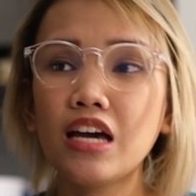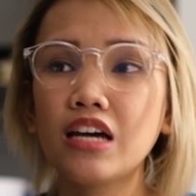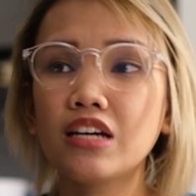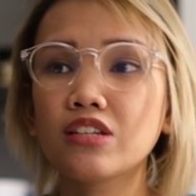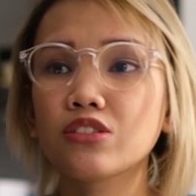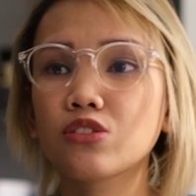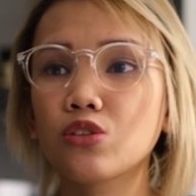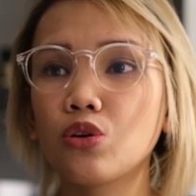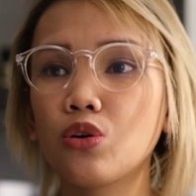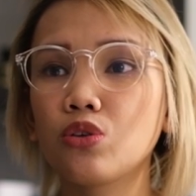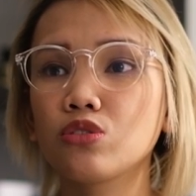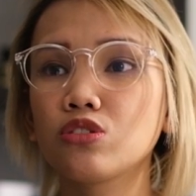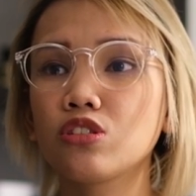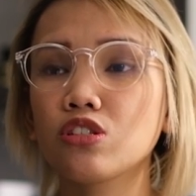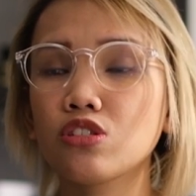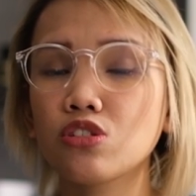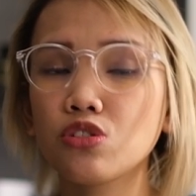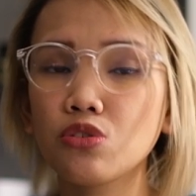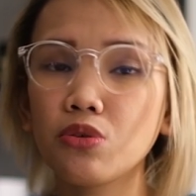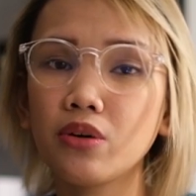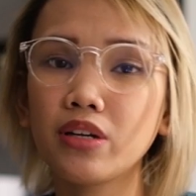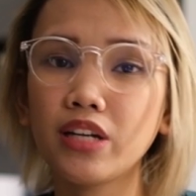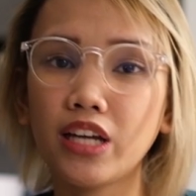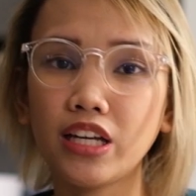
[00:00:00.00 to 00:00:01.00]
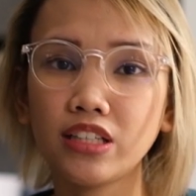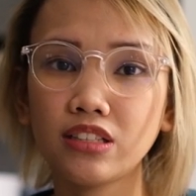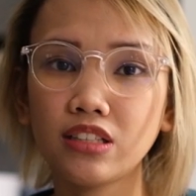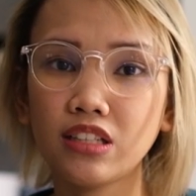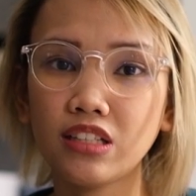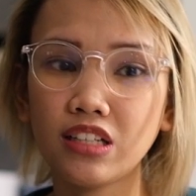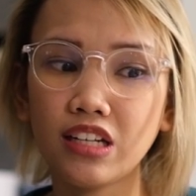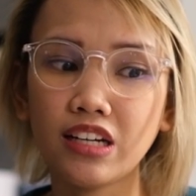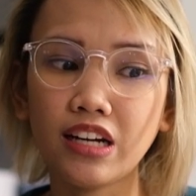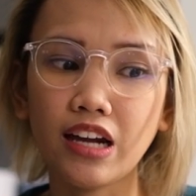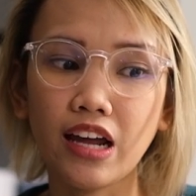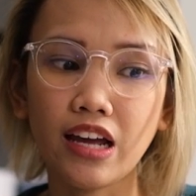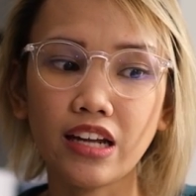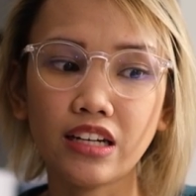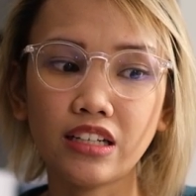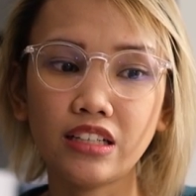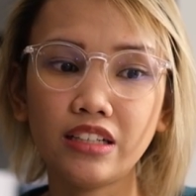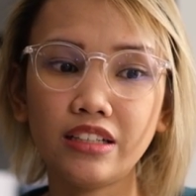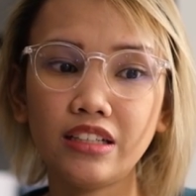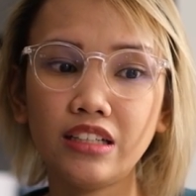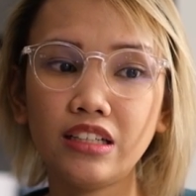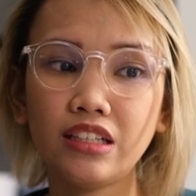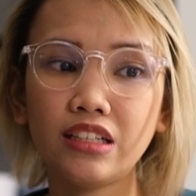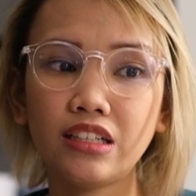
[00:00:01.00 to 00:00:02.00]
so, just do an
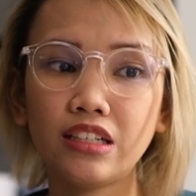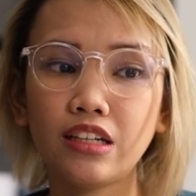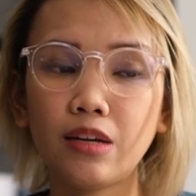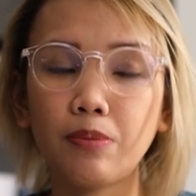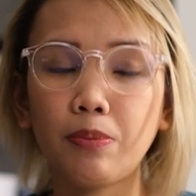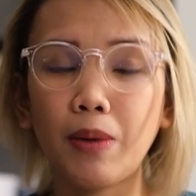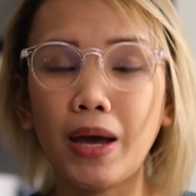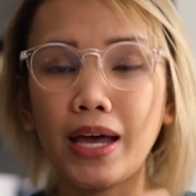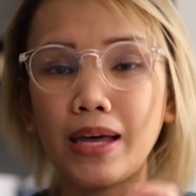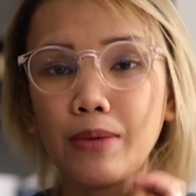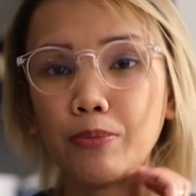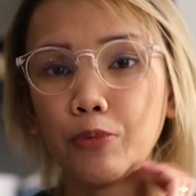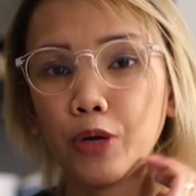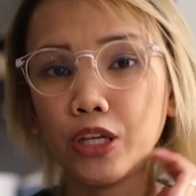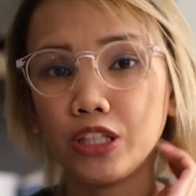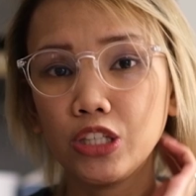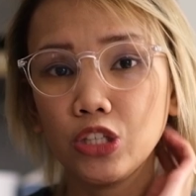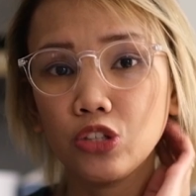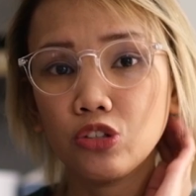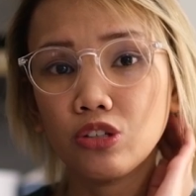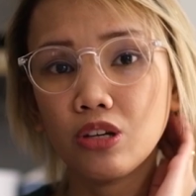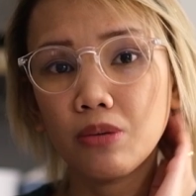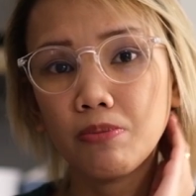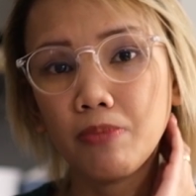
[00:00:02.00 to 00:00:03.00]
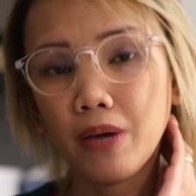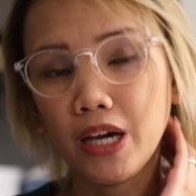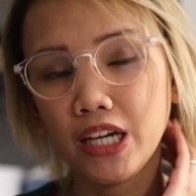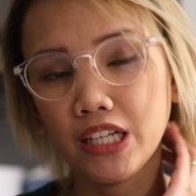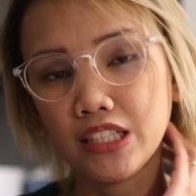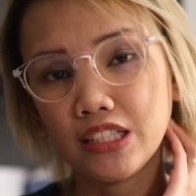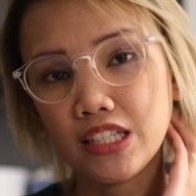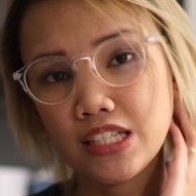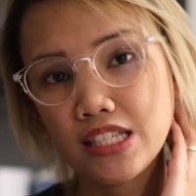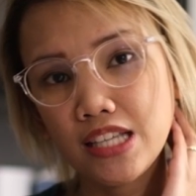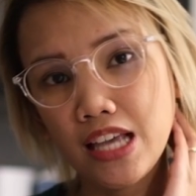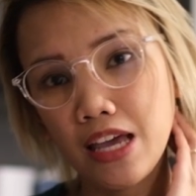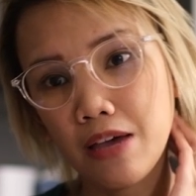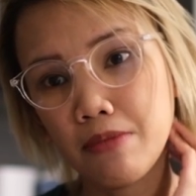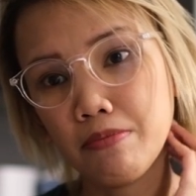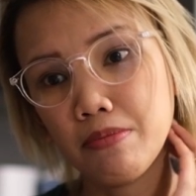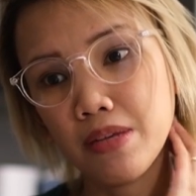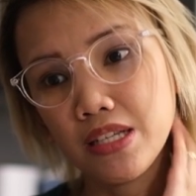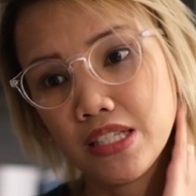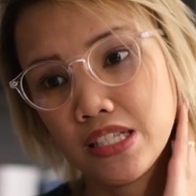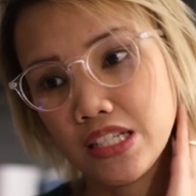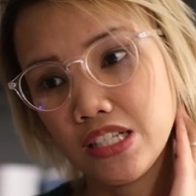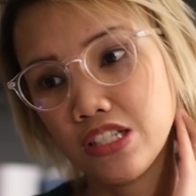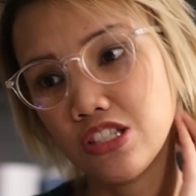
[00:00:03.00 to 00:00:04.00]
itinerary na pwede nyong ipakita sa
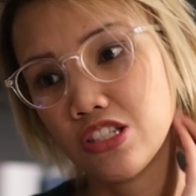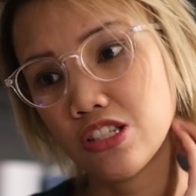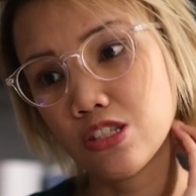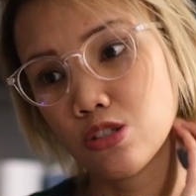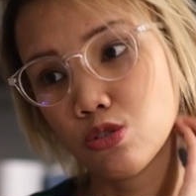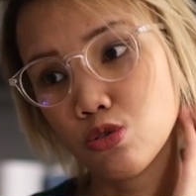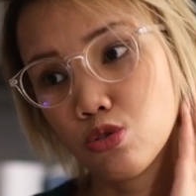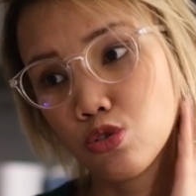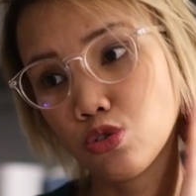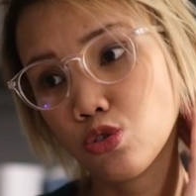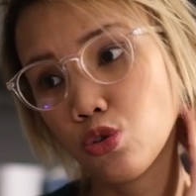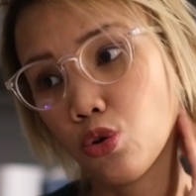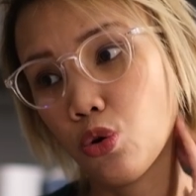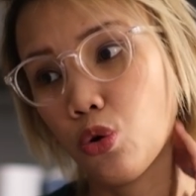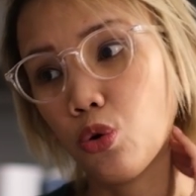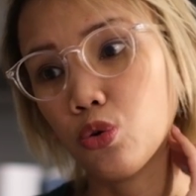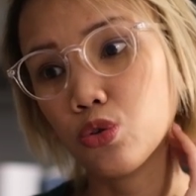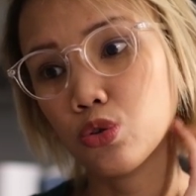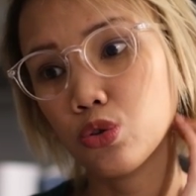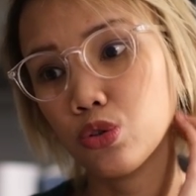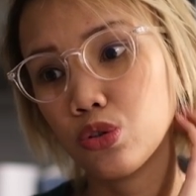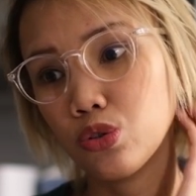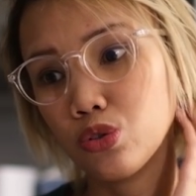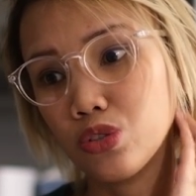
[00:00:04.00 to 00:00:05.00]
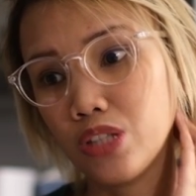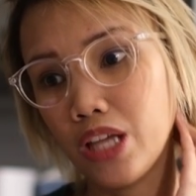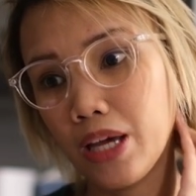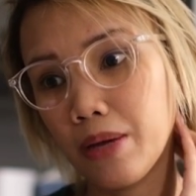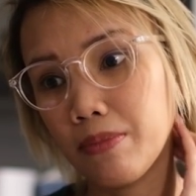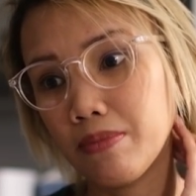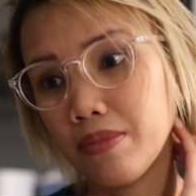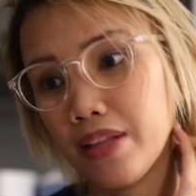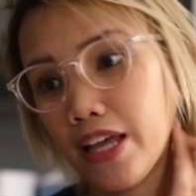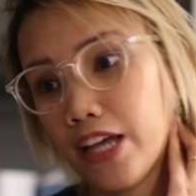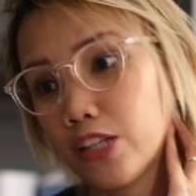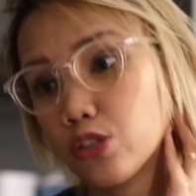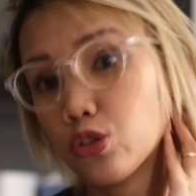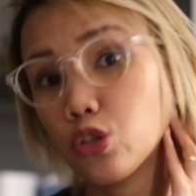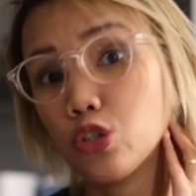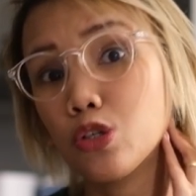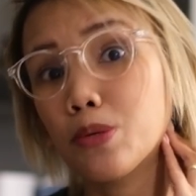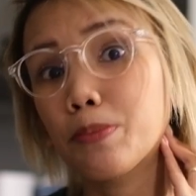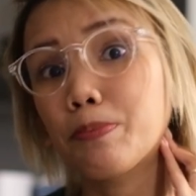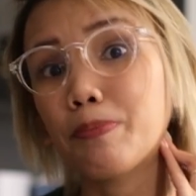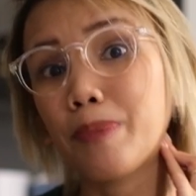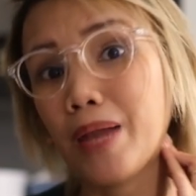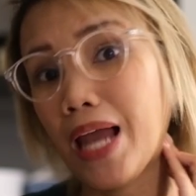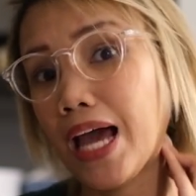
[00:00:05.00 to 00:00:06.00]
embassy just to show to them na ito
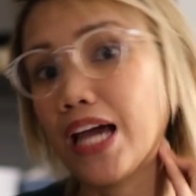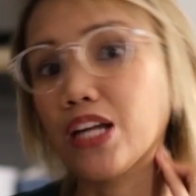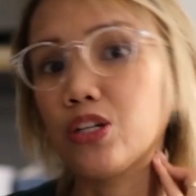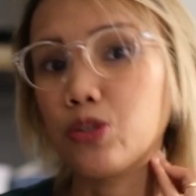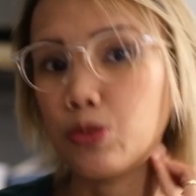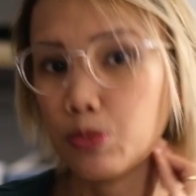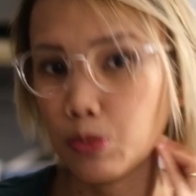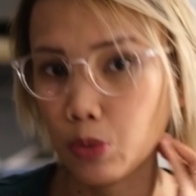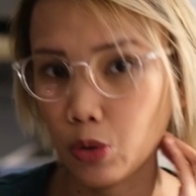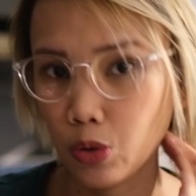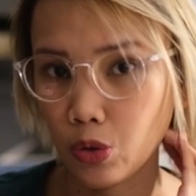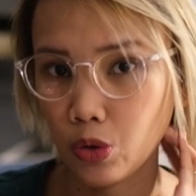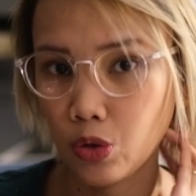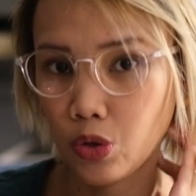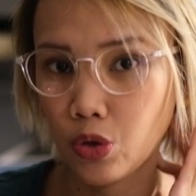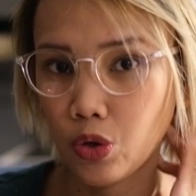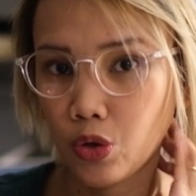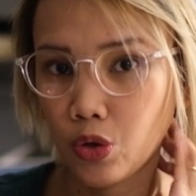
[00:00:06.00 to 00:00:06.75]
yung plano mo.